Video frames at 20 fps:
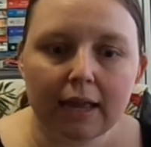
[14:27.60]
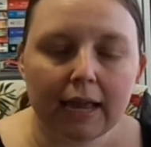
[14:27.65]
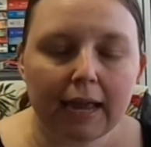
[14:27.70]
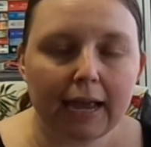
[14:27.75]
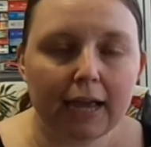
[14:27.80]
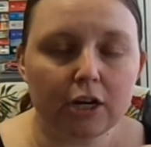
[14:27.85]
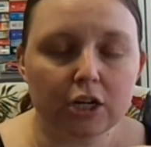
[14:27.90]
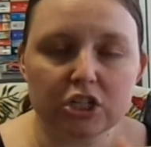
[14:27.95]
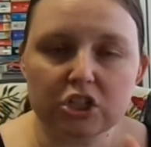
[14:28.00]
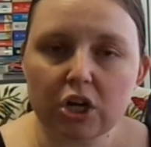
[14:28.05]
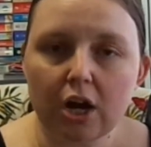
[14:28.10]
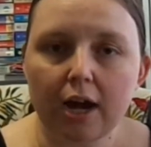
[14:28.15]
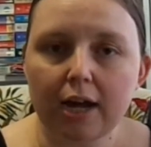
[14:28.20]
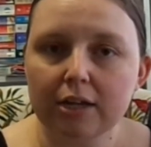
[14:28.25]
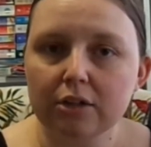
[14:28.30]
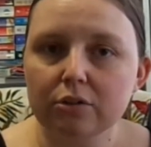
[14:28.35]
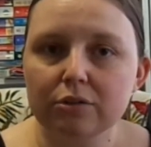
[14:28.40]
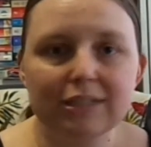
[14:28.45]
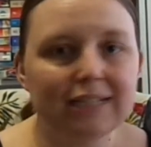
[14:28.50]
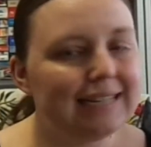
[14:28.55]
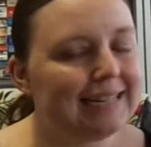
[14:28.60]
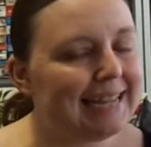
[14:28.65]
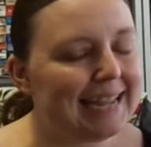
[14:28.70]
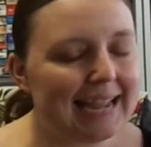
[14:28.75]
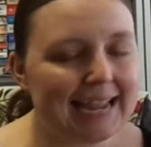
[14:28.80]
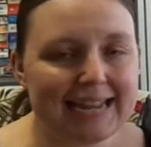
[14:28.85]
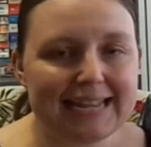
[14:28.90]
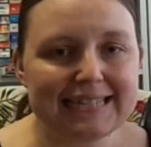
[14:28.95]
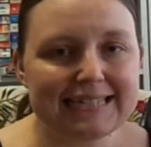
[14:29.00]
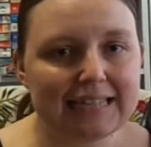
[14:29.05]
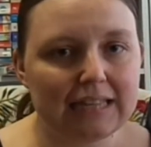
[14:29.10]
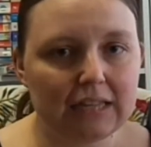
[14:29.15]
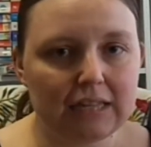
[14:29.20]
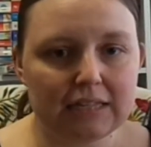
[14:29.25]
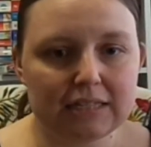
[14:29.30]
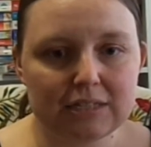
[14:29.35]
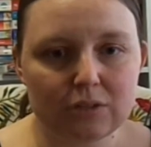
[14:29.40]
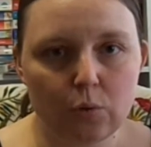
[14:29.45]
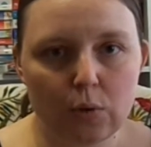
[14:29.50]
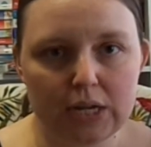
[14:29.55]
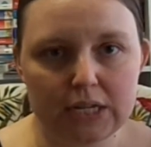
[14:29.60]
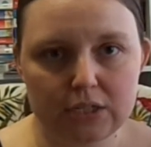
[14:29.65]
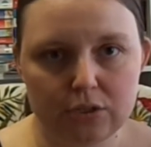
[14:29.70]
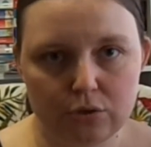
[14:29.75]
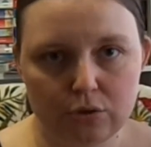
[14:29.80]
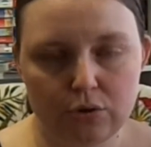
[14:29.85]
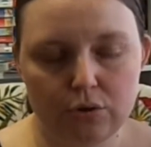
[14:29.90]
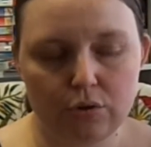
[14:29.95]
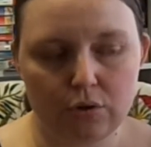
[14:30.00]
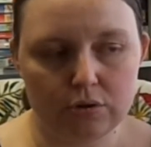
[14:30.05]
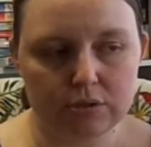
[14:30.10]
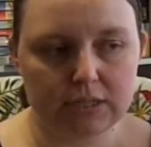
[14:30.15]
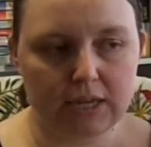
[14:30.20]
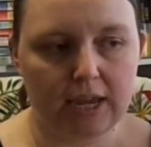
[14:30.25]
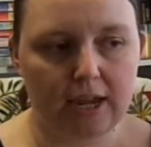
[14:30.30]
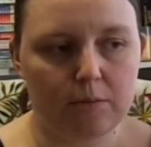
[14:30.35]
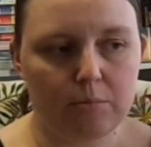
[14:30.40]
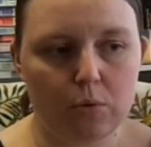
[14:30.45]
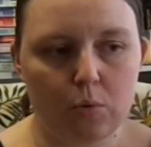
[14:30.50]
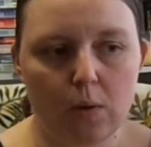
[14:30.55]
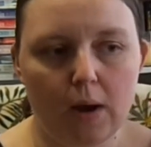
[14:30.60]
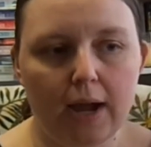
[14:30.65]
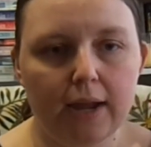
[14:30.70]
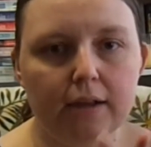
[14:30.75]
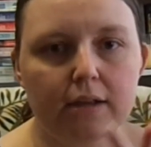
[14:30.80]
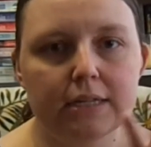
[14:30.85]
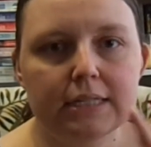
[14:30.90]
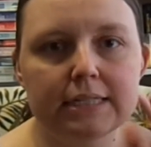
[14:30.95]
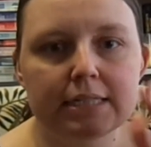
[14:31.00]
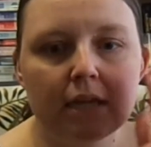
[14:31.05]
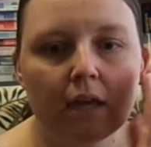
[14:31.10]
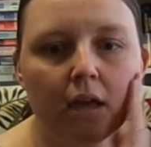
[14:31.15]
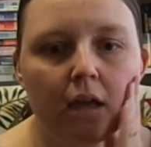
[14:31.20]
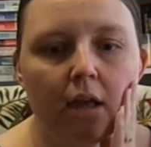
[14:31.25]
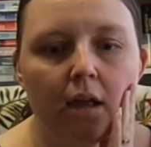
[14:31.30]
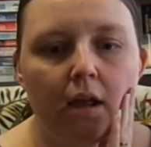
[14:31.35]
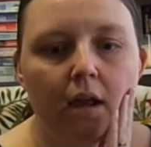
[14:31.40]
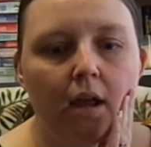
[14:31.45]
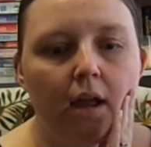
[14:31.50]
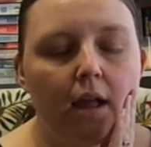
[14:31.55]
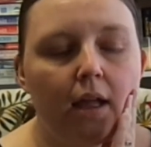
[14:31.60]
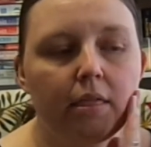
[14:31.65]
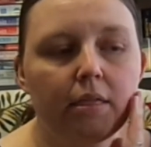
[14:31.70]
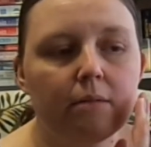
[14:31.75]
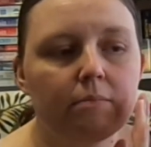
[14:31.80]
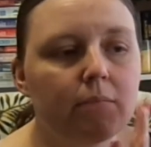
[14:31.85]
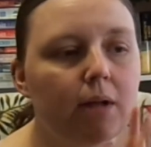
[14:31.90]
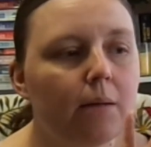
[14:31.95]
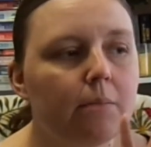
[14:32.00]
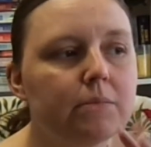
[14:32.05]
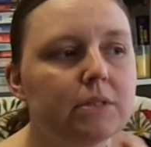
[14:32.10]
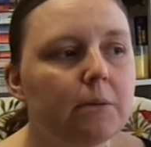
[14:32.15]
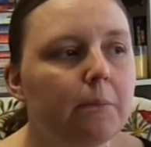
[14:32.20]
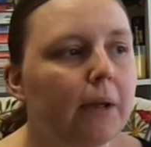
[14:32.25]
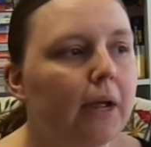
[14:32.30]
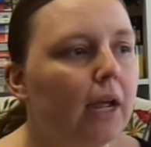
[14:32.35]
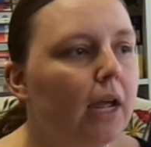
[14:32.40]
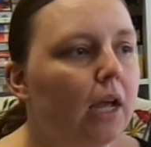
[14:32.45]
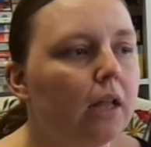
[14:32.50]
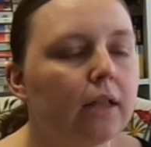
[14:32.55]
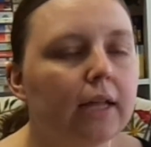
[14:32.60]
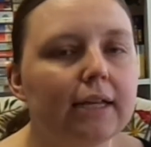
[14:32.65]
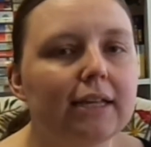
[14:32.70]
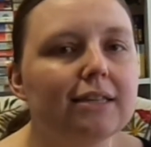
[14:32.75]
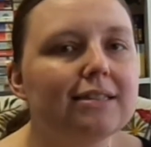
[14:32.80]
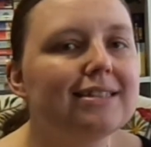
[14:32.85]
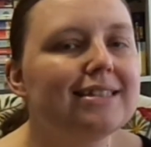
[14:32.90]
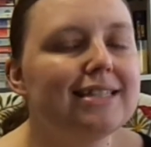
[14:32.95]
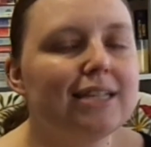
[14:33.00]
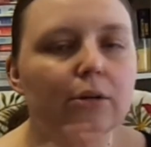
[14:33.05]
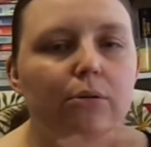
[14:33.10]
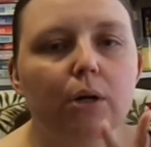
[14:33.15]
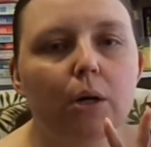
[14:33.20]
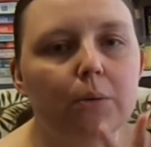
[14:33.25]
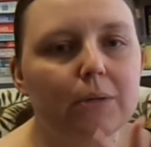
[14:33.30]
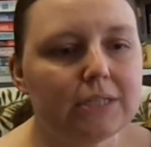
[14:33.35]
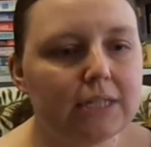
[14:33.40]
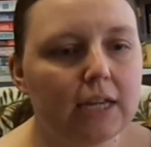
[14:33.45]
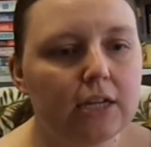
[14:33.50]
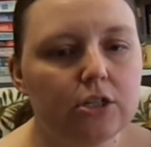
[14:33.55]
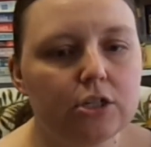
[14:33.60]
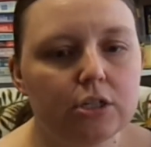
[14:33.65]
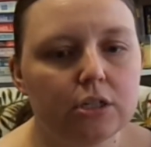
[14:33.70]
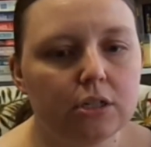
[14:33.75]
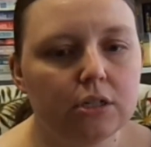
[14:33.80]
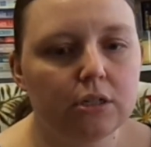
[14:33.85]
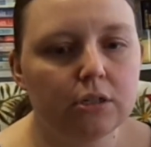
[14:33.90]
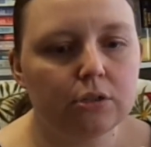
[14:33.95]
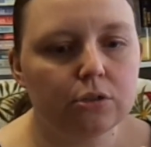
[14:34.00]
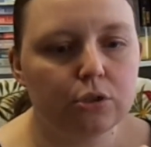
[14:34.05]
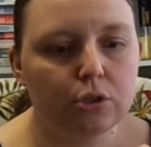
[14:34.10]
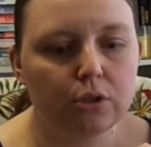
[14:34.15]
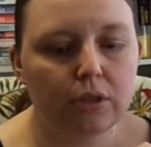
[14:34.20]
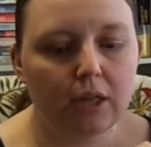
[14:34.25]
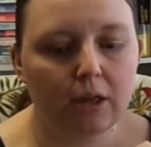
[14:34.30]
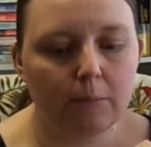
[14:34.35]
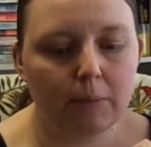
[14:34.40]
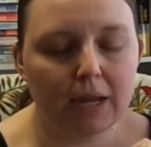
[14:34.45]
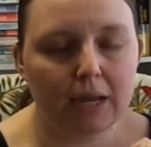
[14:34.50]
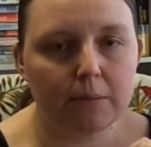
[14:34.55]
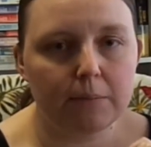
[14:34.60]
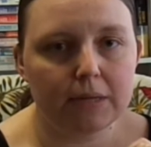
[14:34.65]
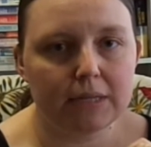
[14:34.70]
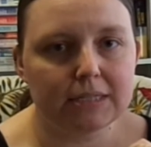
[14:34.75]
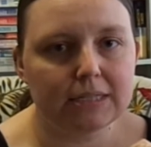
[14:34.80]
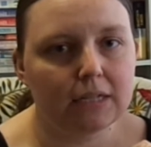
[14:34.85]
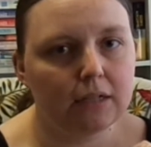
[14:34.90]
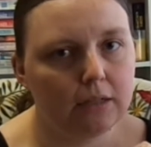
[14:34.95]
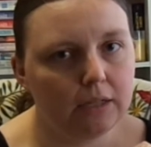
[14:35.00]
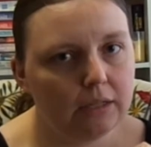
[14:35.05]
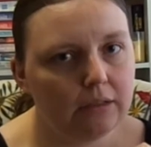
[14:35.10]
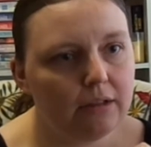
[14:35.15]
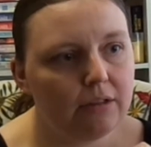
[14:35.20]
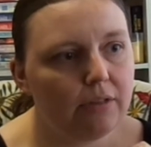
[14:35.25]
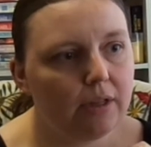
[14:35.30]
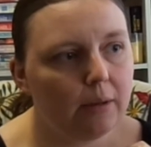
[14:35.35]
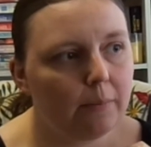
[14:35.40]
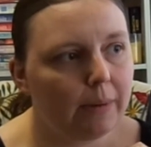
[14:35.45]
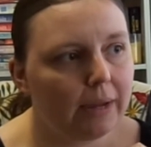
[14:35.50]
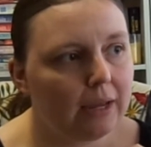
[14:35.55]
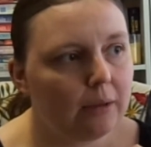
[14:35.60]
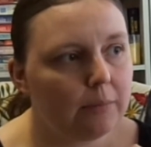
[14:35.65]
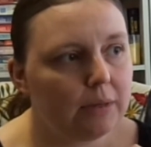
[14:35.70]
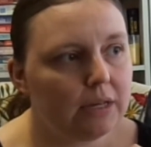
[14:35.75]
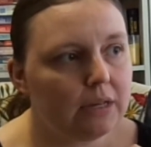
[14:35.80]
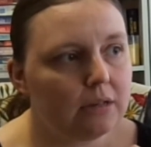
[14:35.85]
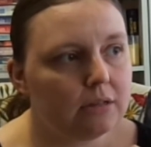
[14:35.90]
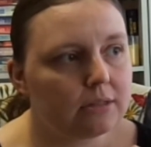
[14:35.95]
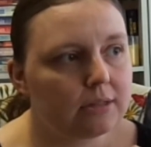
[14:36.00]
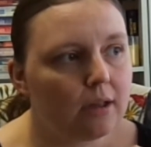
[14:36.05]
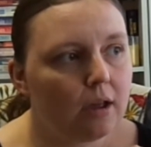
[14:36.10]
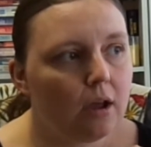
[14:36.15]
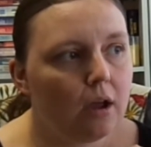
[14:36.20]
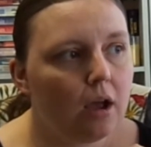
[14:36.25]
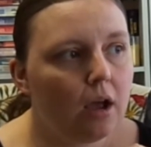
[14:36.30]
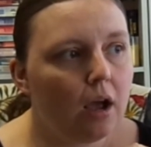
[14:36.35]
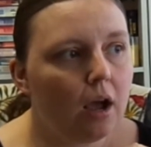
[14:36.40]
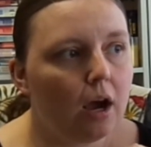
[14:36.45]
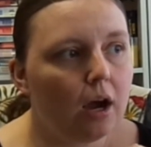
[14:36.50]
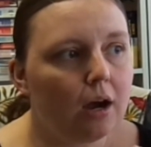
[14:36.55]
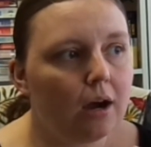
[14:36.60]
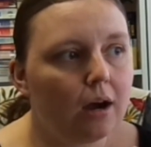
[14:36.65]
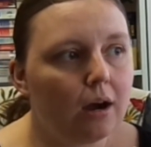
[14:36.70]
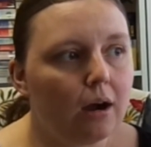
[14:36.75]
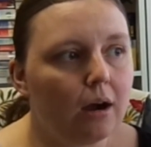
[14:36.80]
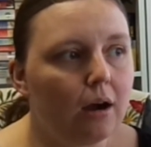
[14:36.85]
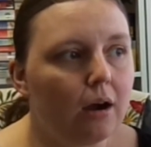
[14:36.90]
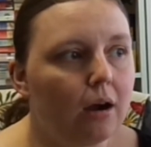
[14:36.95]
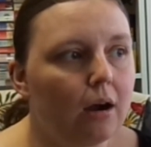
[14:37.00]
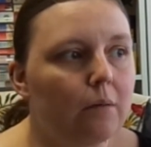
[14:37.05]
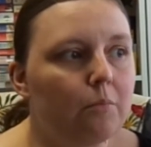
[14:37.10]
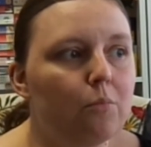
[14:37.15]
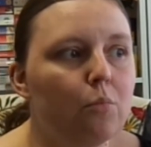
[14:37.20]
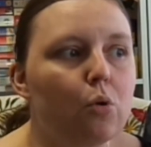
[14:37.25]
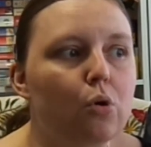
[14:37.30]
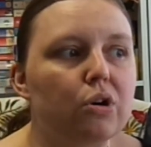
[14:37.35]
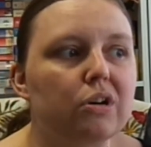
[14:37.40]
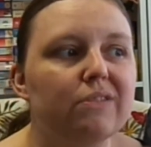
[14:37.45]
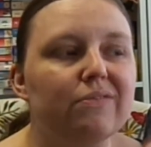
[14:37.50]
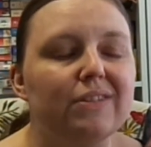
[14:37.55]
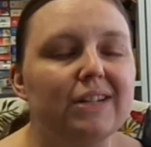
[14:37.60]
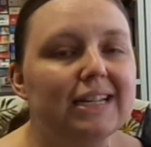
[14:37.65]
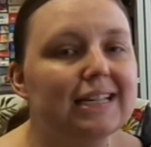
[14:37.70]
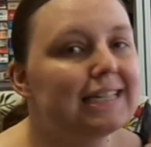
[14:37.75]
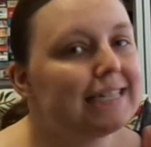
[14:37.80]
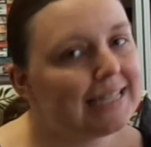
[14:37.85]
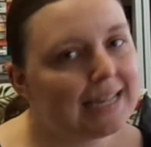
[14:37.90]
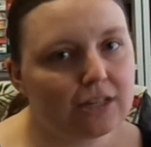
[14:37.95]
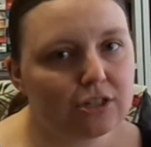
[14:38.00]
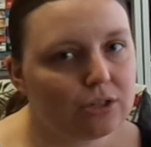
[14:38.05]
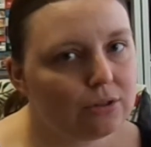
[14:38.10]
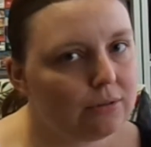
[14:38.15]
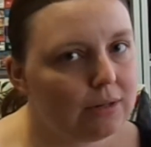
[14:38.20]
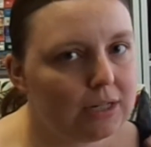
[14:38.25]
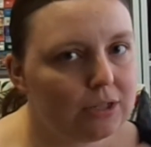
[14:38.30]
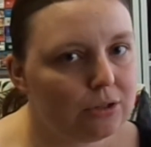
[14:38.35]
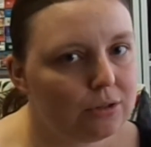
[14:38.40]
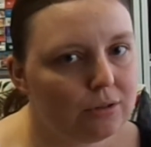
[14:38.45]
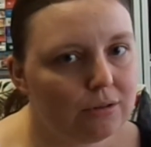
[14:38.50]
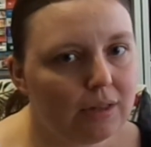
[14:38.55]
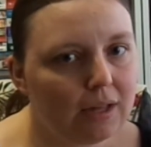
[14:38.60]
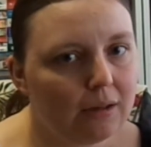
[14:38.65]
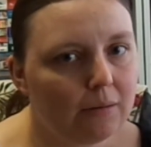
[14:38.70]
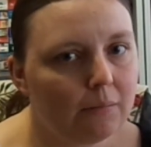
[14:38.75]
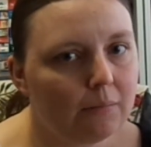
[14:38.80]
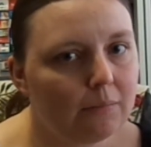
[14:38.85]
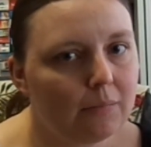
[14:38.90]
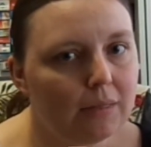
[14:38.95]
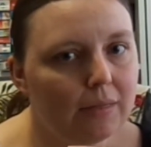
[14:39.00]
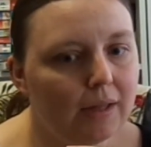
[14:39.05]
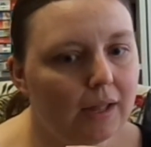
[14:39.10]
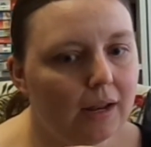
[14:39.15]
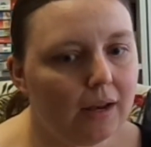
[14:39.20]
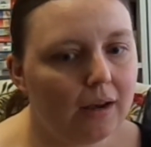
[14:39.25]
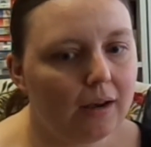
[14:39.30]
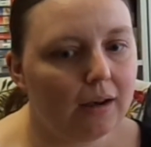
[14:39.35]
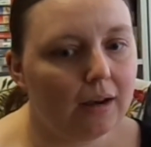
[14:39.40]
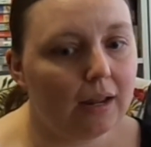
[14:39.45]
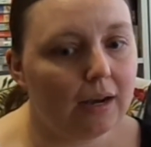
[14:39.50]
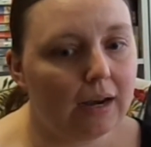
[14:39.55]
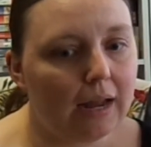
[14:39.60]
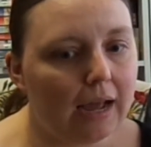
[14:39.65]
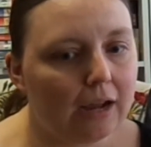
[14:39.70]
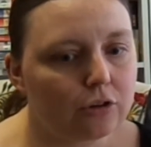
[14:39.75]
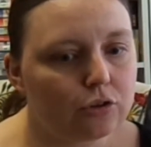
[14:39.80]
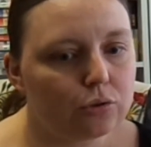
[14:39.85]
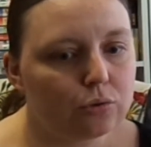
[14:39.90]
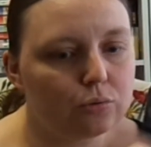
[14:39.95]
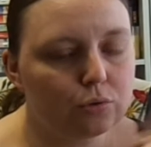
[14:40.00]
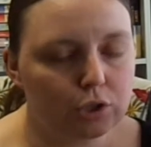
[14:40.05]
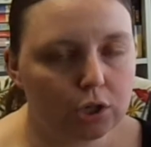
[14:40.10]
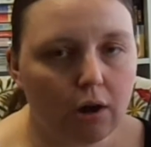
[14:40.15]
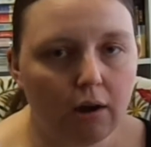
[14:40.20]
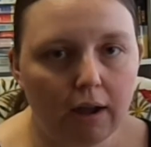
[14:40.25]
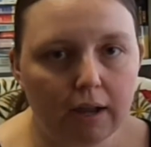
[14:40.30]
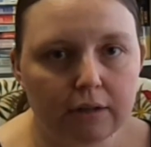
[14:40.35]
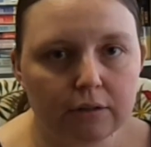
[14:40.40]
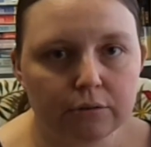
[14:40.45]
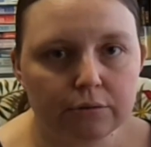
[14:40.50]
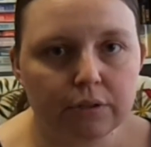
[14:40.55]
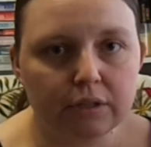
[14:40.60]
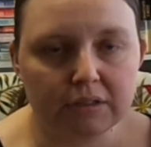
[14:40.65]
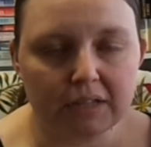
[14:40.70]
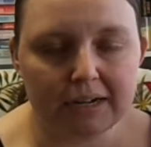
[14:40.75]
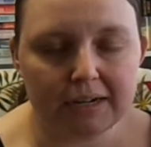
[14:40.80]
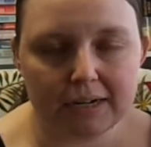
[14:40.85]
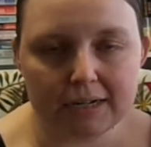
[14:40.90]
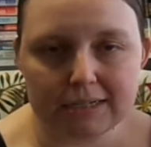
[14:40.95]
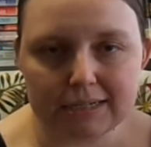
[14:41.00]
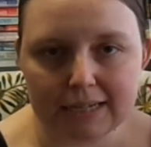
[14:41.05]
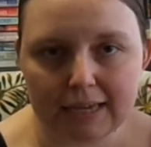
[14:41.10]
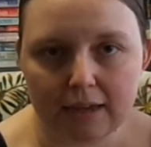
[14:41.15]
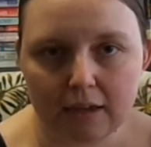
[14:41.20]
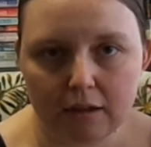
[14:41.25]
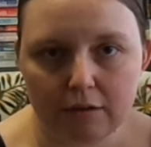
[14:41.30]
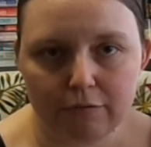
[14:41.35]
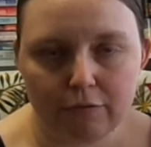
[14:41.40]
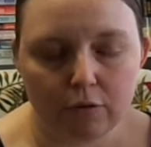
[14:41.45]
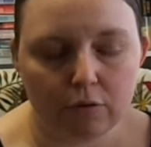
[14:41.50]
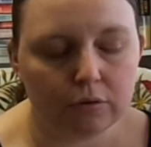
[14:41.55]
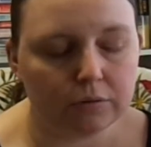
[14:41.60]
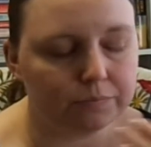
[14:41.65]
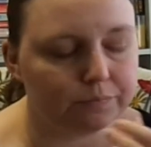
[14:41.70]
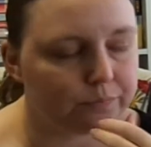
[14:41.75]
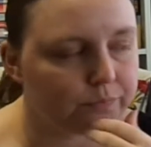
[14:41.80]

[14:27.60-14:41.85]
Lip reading: and a child can easily squeeze through those cable wires. And the mums are paying, like, zero attention to their babies. Clearly their babies are more of an accessory to them than an actual child that they need to care for.